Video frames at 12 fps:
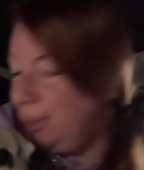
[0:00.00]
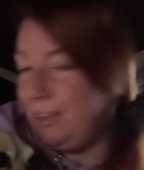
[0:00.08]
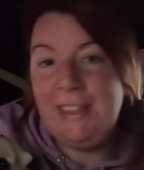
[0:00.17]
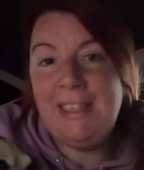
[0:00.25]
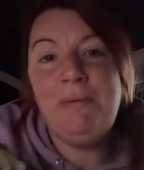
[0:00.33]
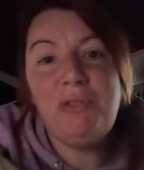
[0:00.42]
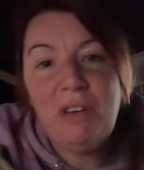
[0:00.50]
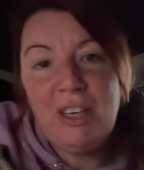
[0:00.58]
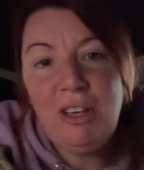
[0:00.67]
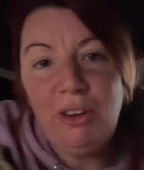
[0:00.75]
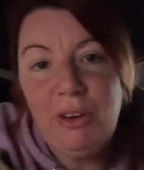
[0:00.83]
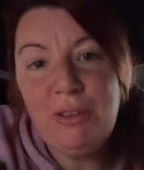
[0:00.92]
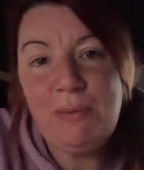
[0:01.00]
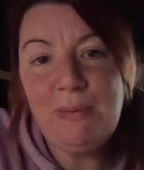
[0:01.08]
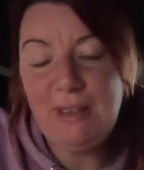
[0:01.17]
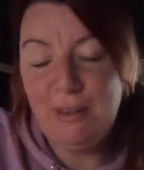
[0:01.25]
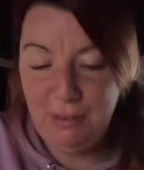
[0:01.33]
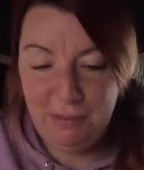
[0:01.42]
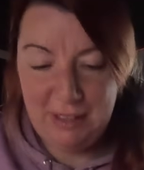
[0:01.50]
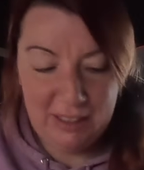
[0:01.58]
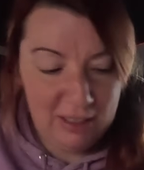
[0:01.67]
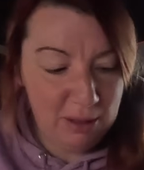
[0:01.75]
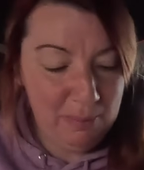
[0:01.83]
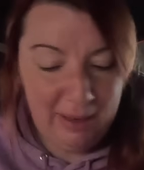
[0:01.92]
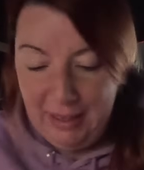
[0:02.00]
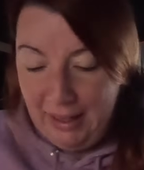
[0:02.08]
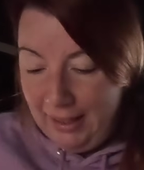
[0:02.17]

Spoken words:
He keeps trying to launch himself off the end of the bed.